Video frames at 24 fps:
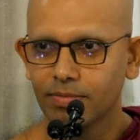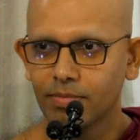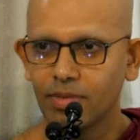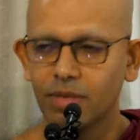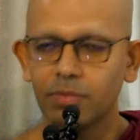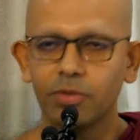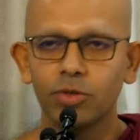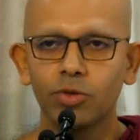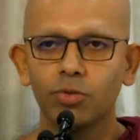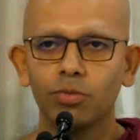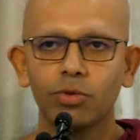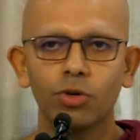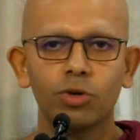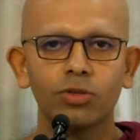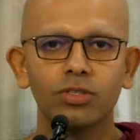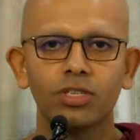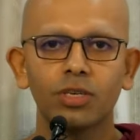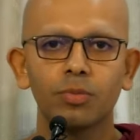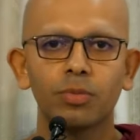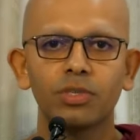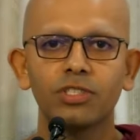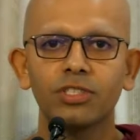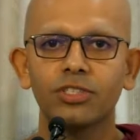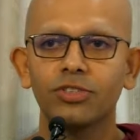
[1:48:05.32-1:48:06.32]
Maybe you broke
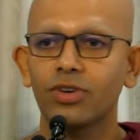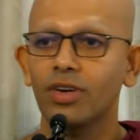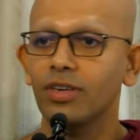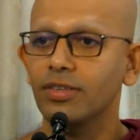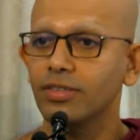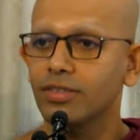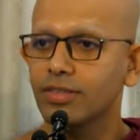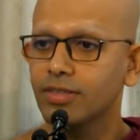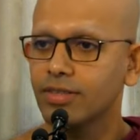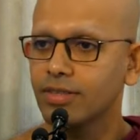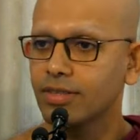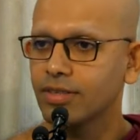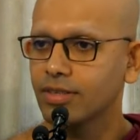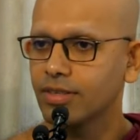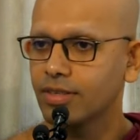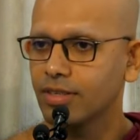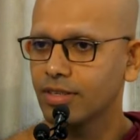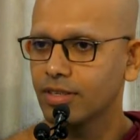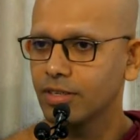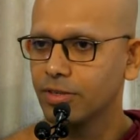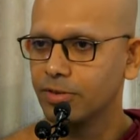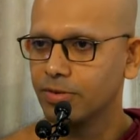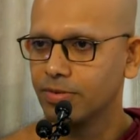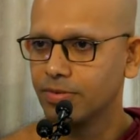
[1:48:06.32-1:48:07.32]
someone's trust
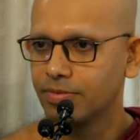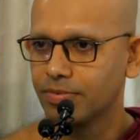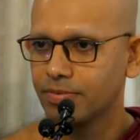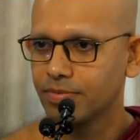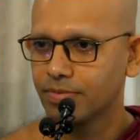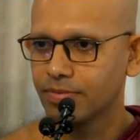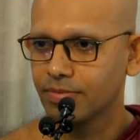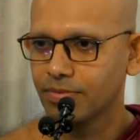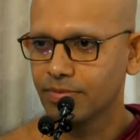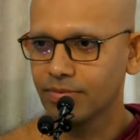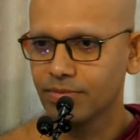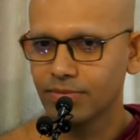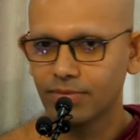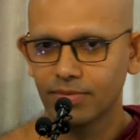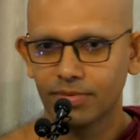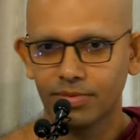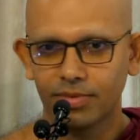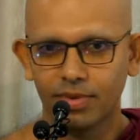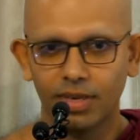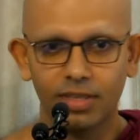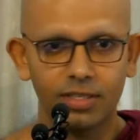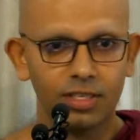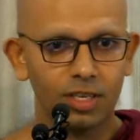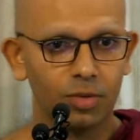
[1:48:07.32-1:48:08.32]
in you.
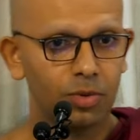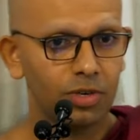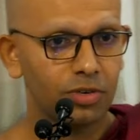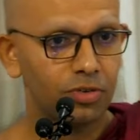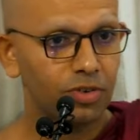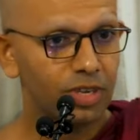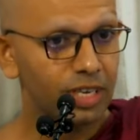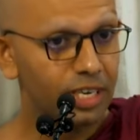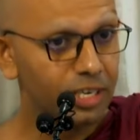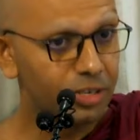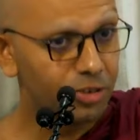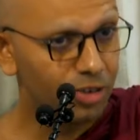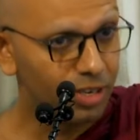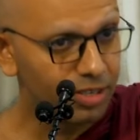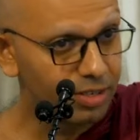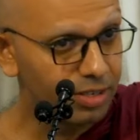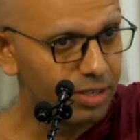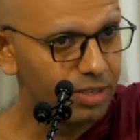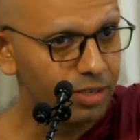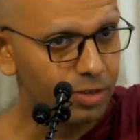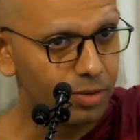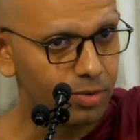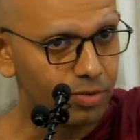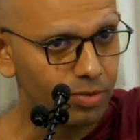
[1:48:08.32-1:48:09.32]
And someone really
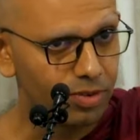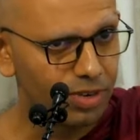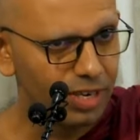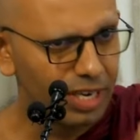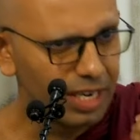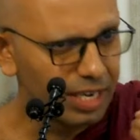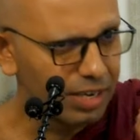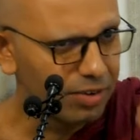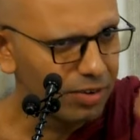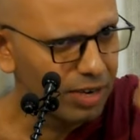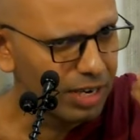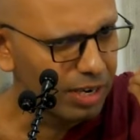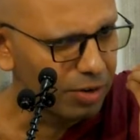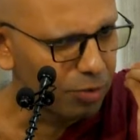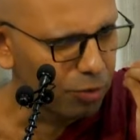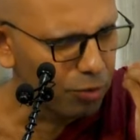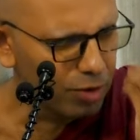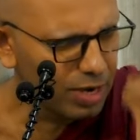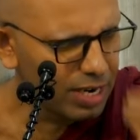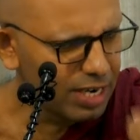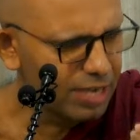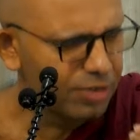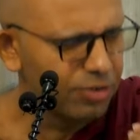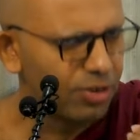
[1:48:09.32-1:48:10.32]
trusted you,
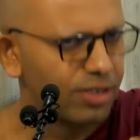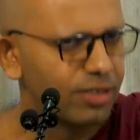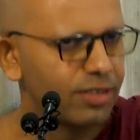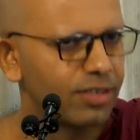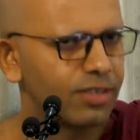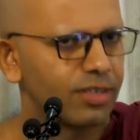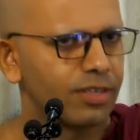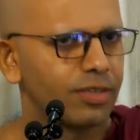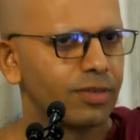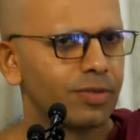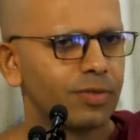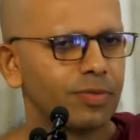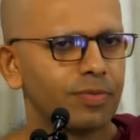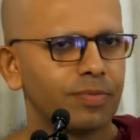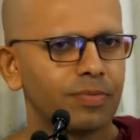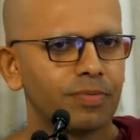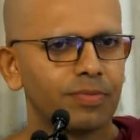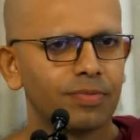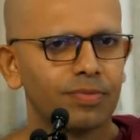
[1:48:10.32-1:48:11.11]
really trusted you.